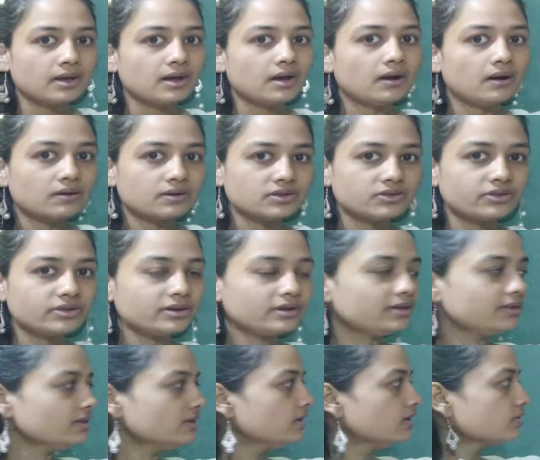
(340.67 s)
Okay children,
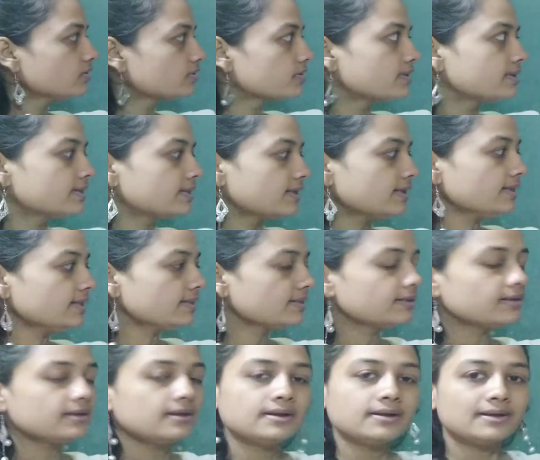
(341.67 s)
so this
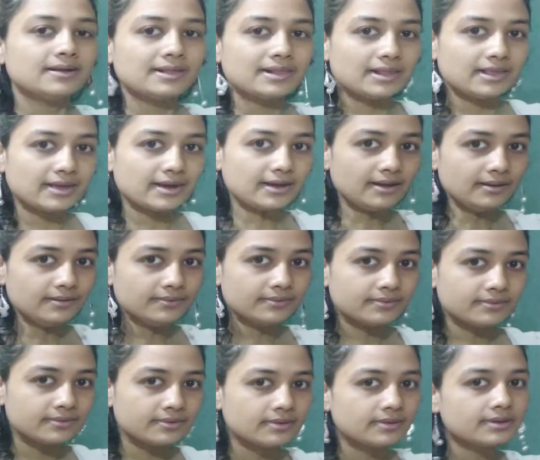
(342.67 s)
is clear.
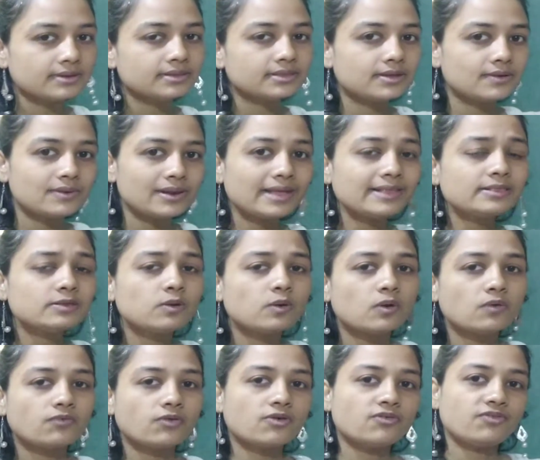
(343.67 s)
Now let's
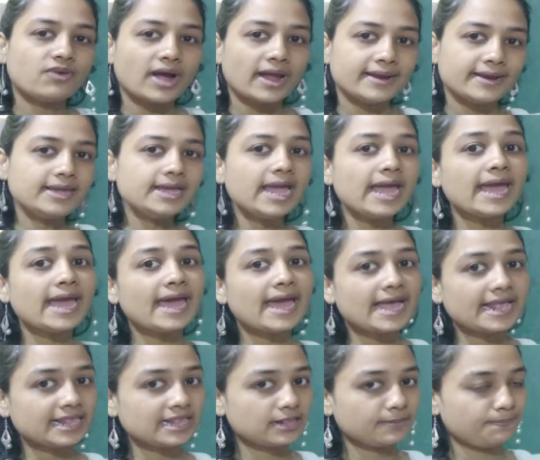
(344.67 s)
go for finding
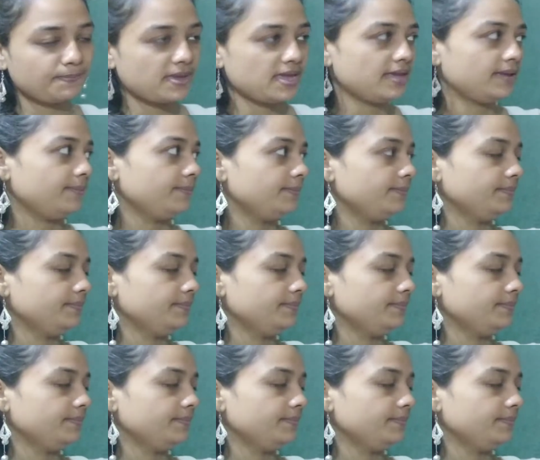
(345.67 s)
SP.